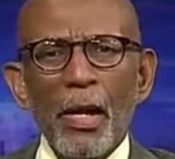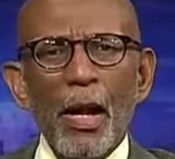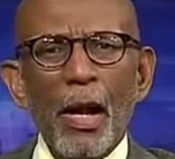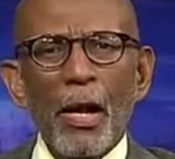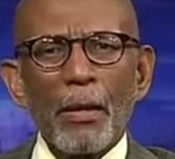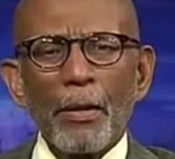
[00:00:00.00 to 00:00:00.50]

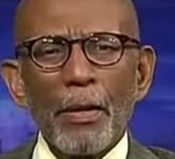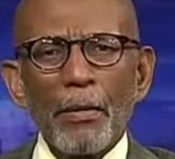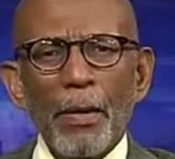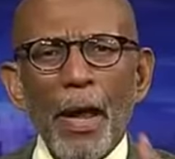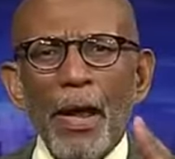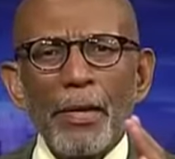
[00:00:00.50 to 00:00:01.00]
Uh,
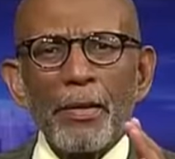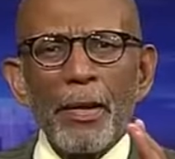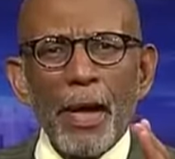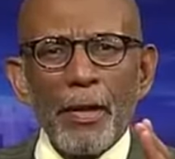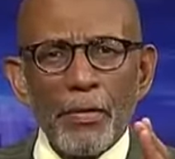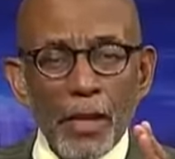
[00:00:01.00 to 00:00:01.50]
and,
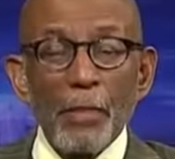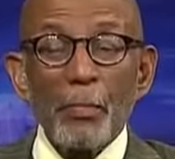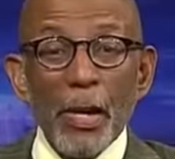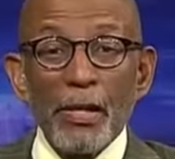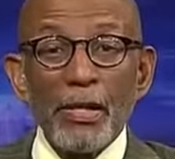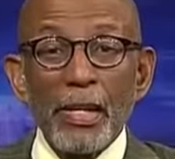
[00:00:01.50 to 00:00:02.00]
and this
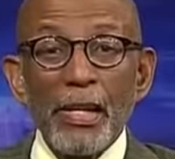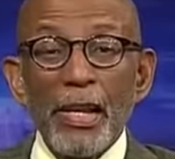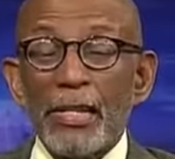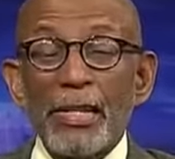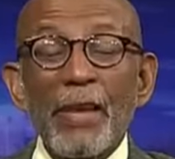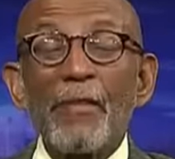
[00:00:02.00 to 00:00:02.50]
president
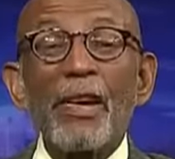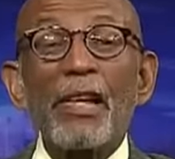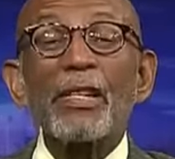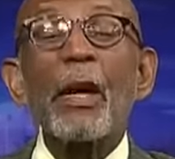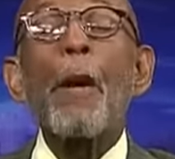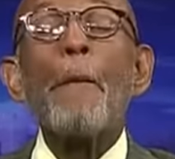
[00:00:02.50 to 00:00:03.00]
has given
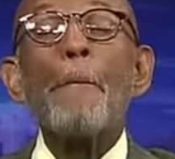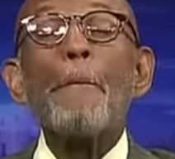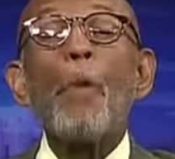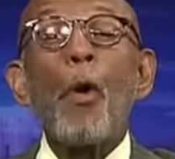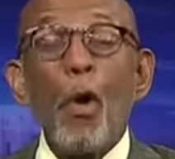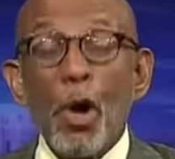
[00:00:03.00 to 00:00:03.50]
us
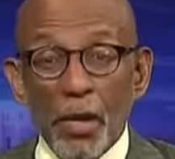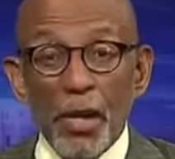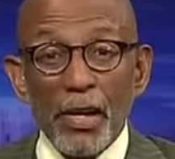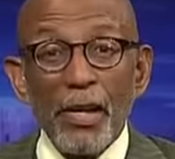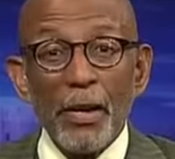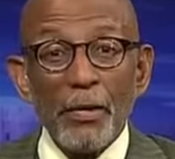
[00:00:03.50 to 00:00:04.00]
more than
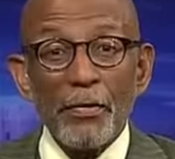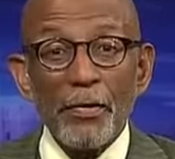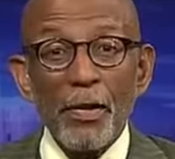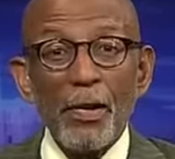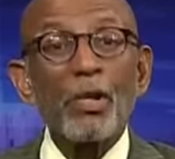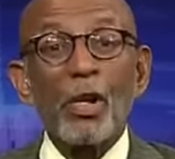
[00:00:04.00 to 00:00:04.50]
enough
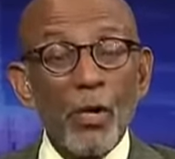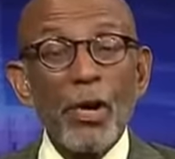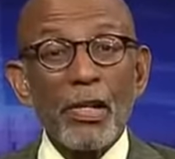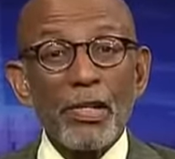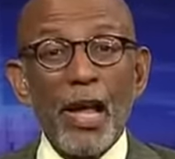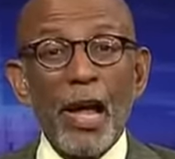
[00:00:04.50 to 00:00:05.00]
to
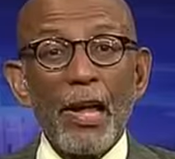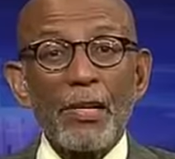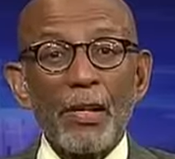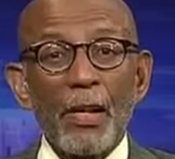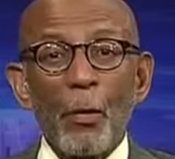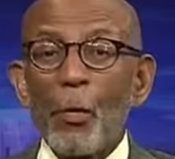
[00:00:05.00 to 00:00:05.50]

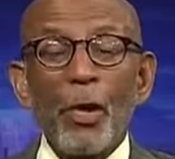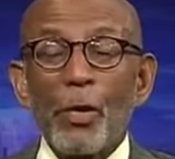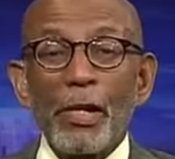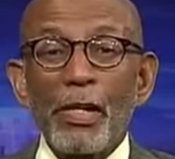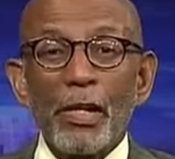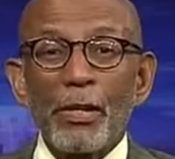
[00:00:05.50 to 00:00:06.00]
criticize. We don't
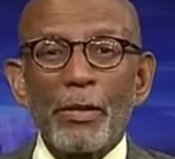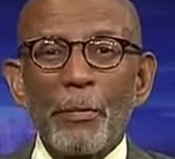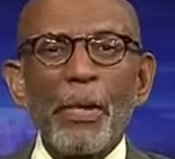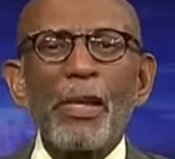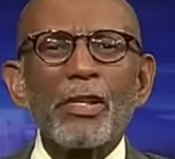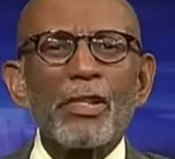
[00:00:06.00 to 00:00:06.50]
need to, to,
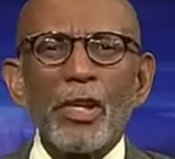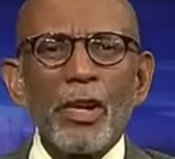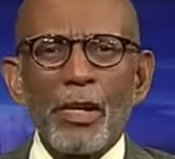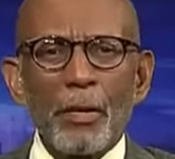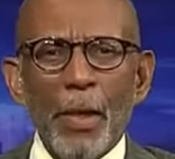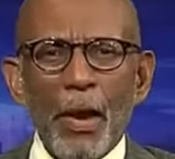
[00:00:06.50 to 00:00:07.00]
be
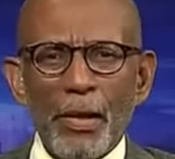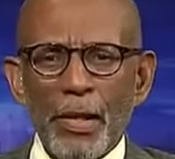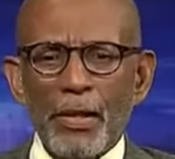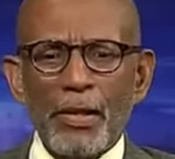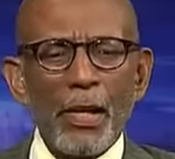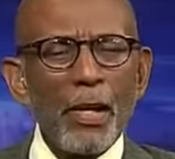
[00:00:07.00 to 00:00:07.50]
concerned about
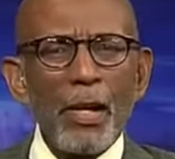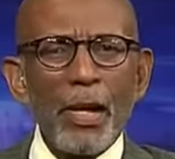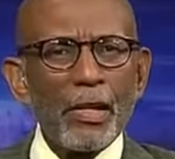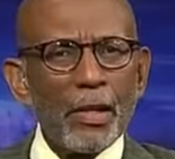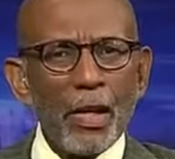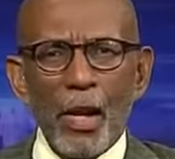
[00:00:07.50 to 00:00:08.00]
his,
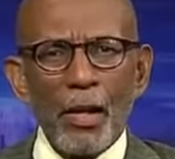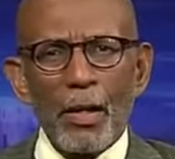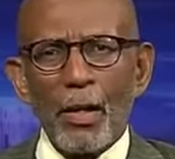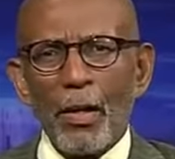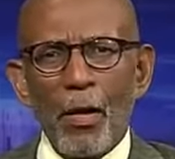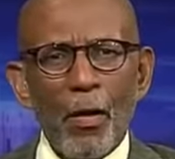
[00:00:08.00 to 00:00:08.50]
his
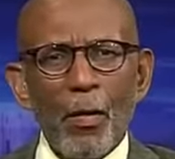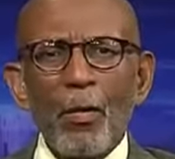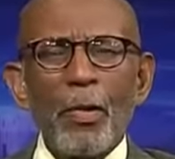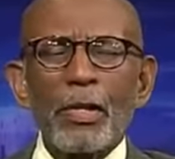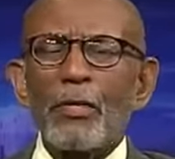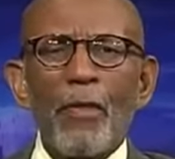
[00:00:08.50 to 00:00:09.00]
color or who
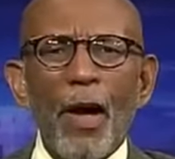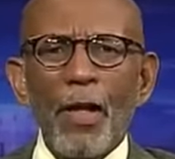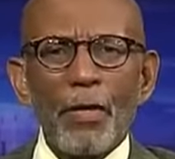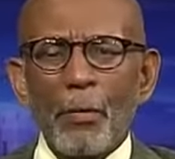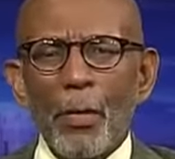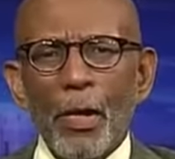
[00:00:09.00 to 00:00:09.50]
his
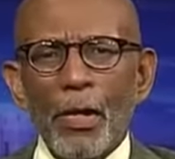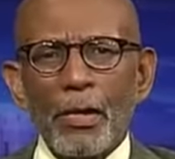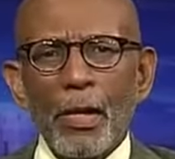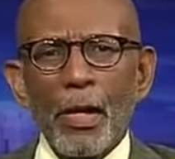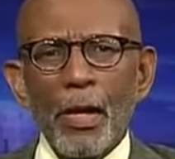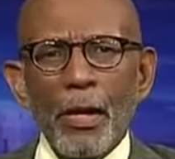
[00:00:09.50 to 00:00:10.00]
father was,
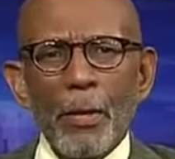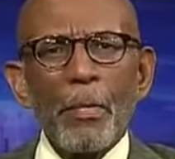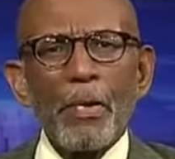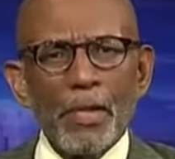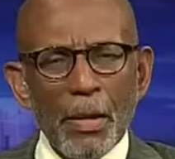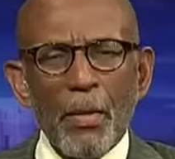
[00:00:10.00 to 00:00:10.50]

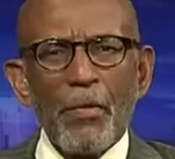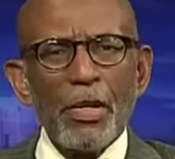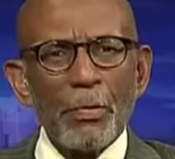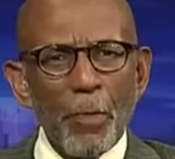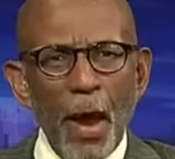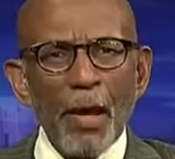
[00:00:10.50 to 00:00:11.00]
but some of
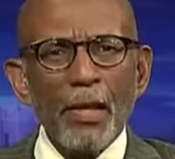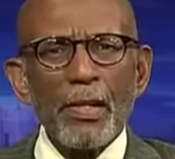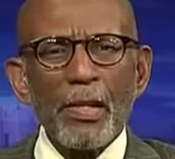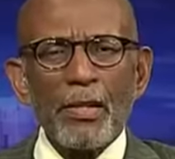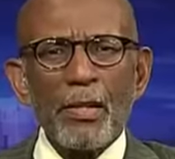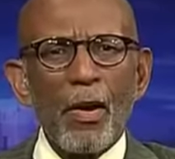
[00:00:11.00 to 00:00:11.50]
his
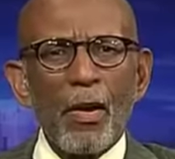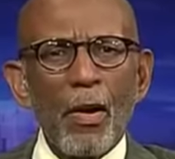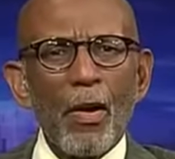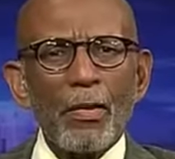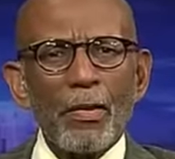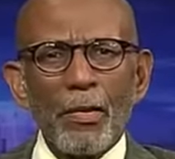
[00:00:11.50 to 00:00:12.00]
policies are,
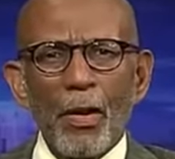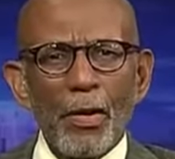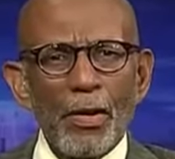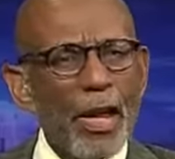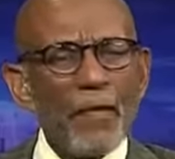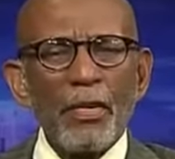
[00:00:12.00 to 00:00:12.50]
are, are
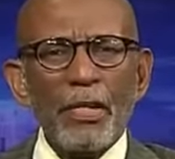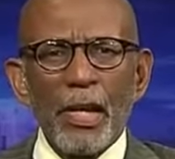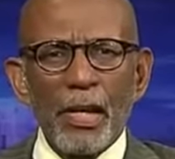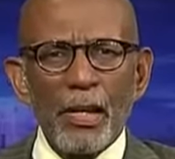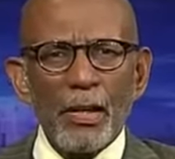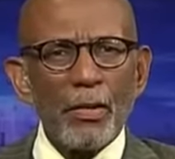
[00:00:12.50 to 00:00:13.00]

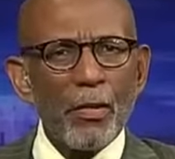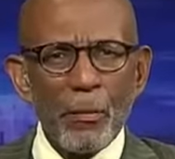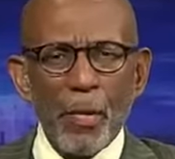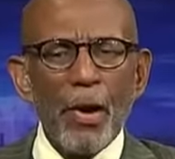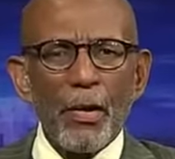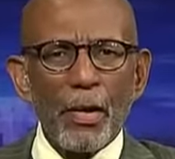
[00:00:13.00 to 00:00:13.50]
devastating to
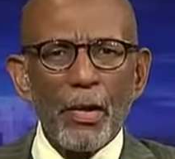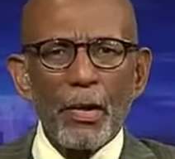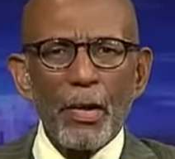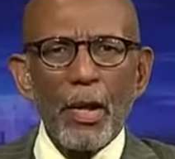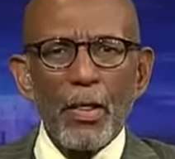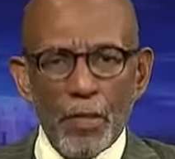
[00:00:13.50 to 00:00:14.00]
America.
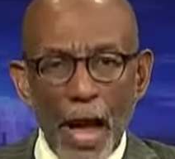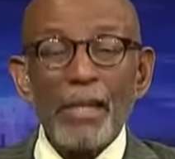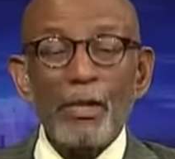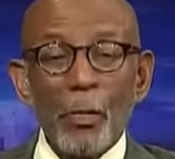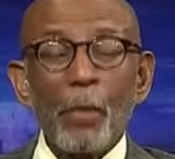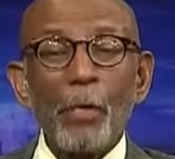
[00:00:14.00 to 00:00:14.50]

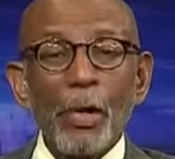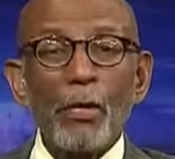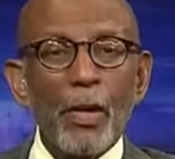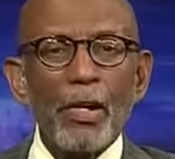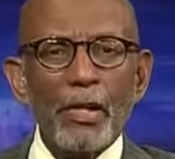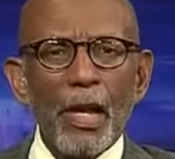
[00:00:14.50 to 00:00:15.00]
That's what we
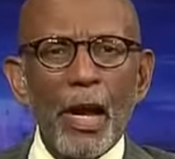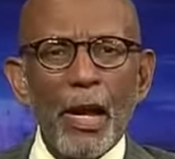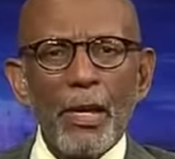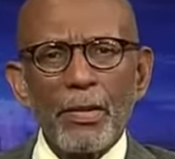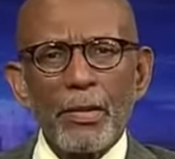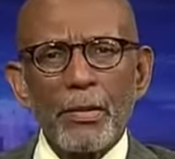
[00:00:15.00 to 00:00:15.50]

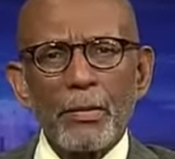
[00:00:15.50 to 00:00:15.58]
criticize.